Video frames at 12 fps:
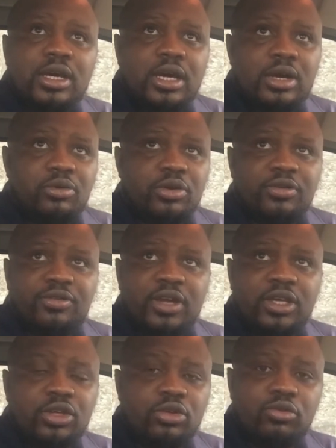I want to
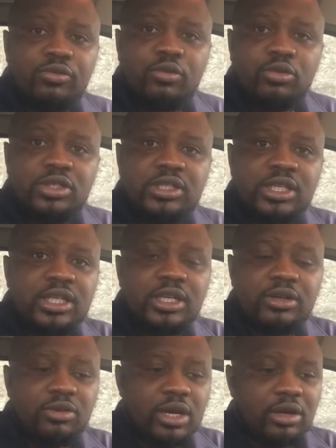thank you for sticking
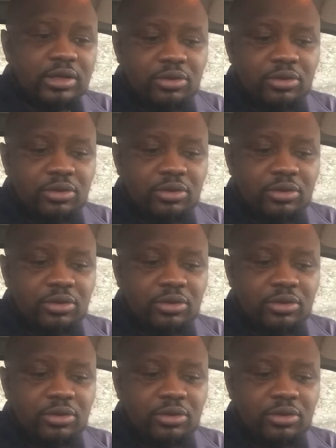around.